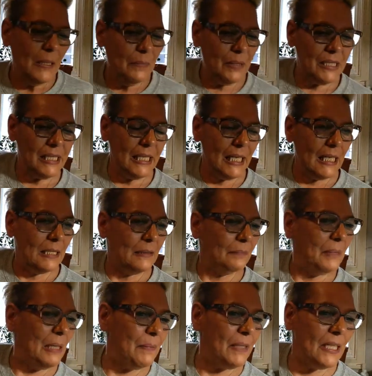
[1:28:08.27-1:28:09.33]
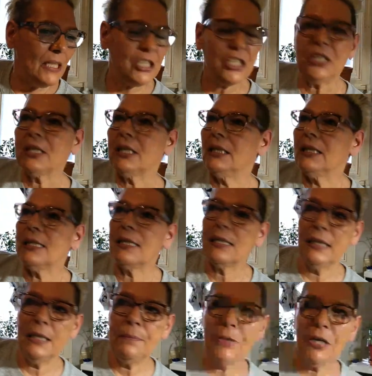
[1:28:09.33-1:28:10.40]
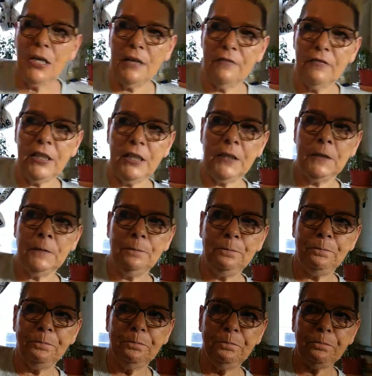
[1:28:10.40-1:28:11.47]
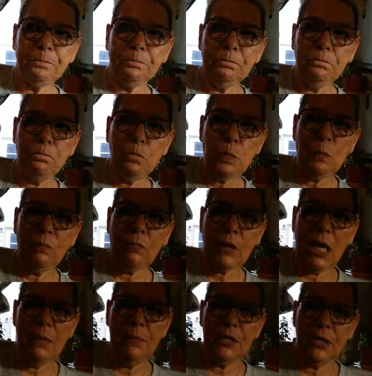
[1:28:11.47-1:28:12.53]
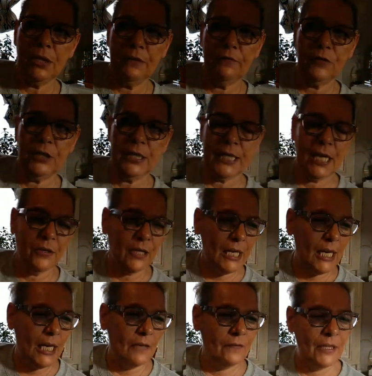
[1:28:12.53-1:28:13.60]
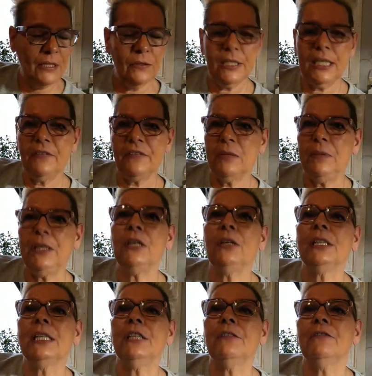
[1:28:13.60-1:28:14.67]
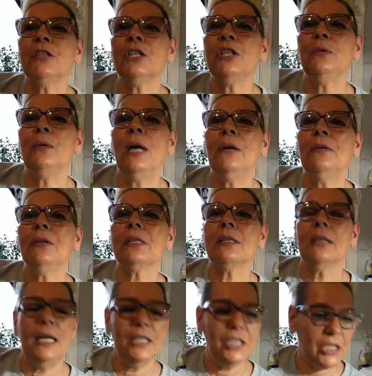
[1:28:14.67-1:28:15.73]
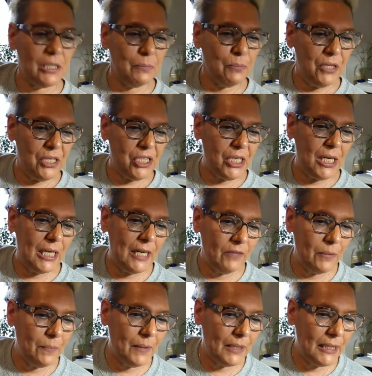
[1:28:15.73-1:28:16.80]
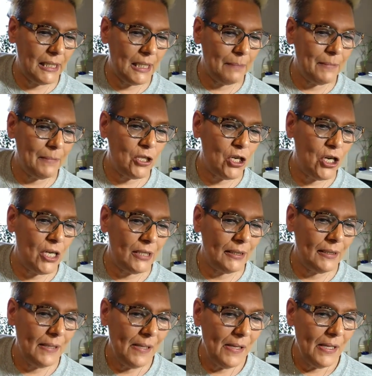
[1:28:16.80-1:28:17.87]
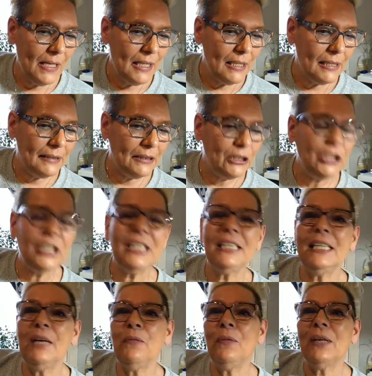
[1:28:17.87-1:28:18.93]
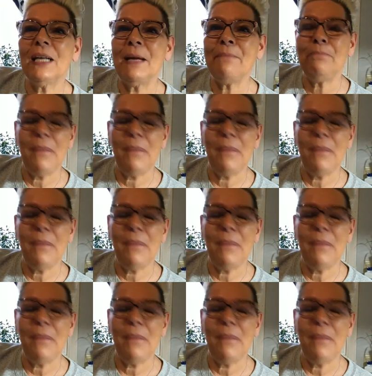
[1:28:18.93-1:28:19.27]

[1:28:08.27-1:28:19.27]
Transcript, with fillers: But yeah, maybe I'll just slip off here. I've been on for an hour and a half. I don't have to be on here for two hours. I just appreciate everybody coming on and looking at what I'm